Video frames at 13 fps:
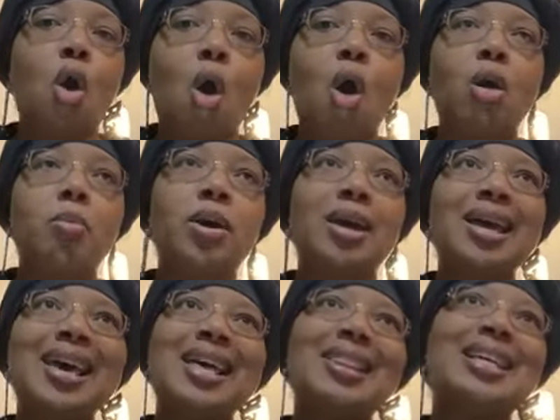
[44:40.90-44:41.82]

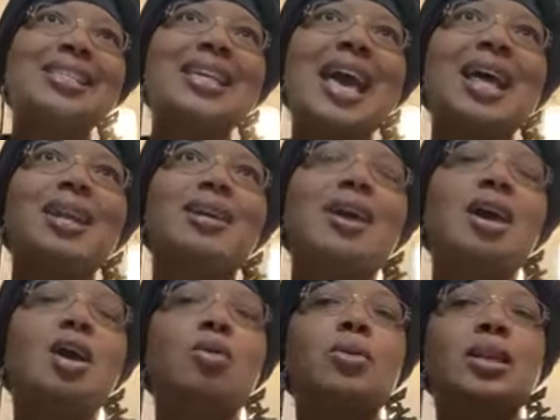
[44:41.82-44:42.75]
dogma that's kind of
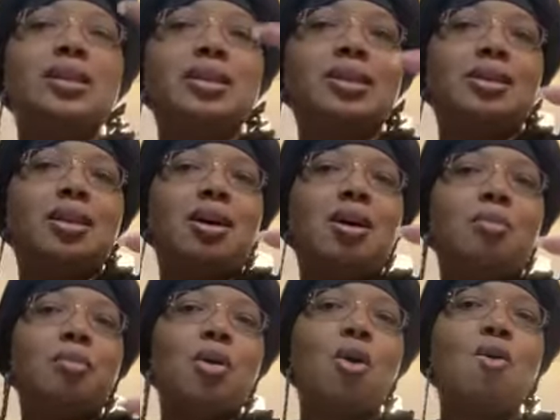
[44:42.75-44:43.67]
held its
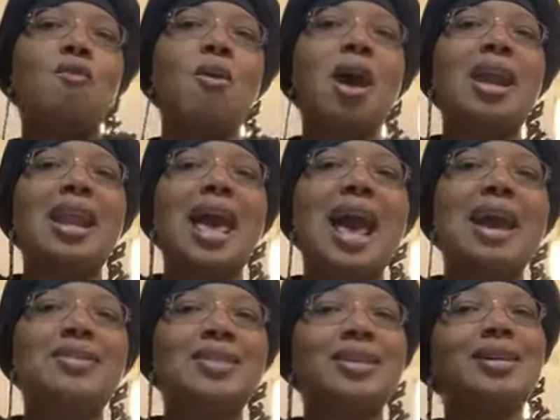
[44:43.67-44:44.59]
thumb over our
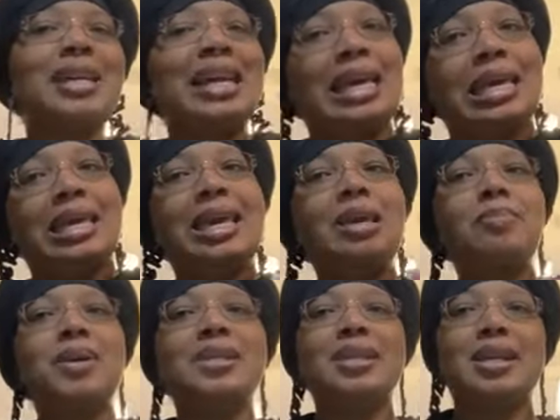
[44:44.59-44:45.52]
lives to
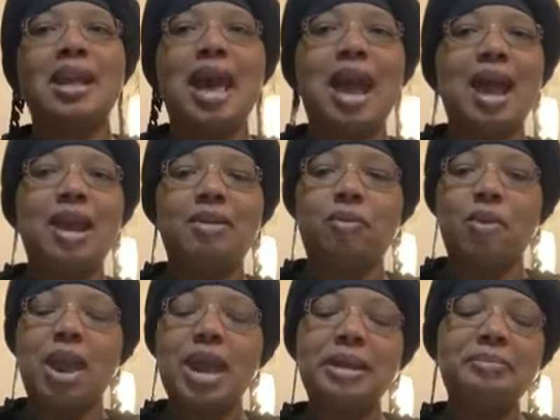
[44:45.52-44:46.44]
keep us in line,
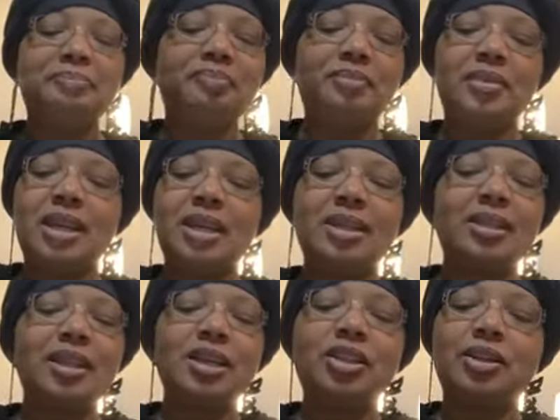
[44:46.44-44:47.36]
right?
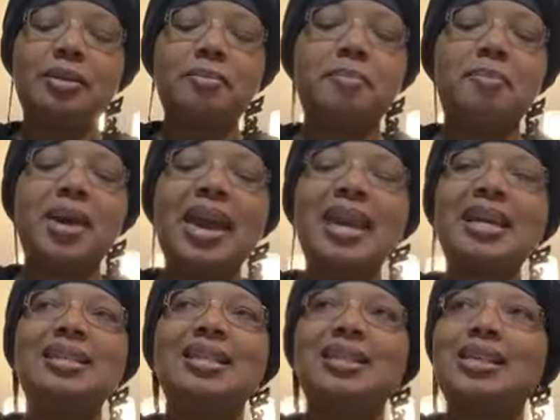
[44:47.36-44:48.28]
It's such an
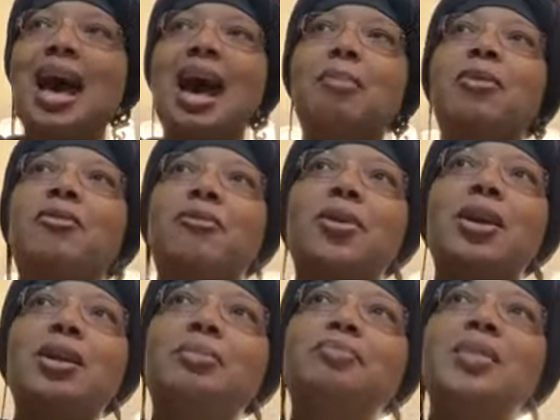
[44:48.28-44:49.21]
amazing time of
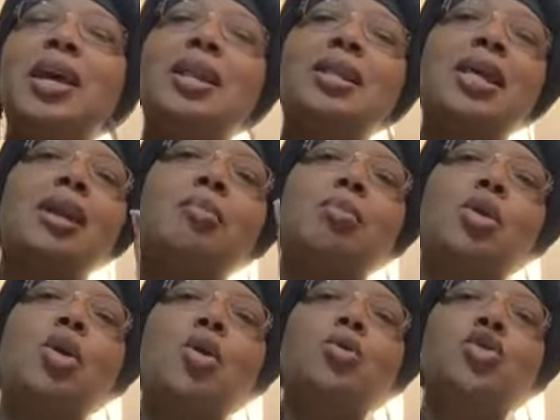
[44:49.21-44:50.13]
freedom that it
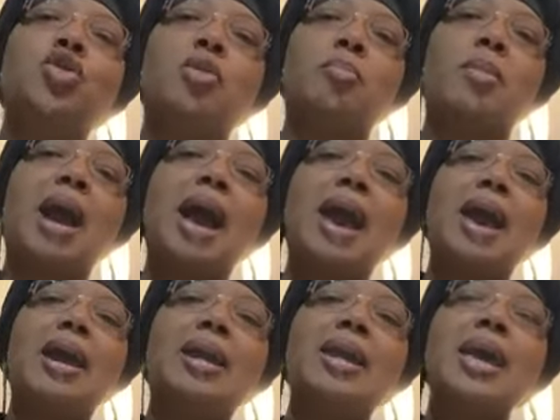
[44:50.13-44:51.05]
blows your
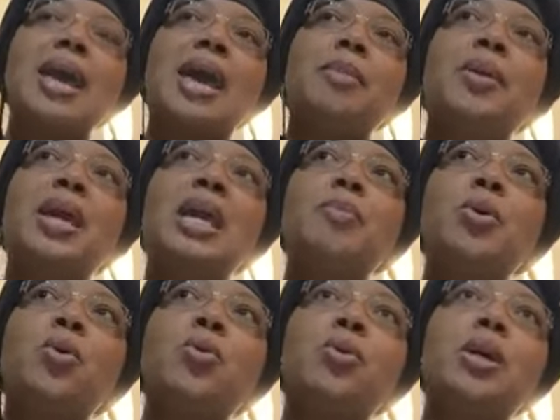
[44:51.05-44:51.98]
mind. And
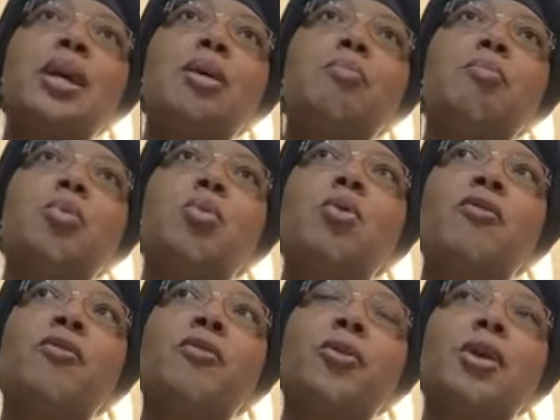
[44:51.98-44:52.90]
people who get
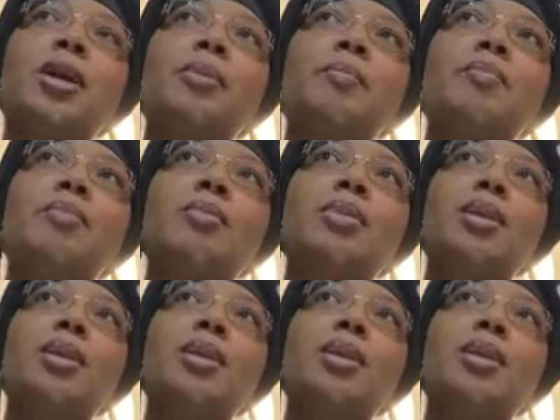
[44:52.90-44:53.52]
more free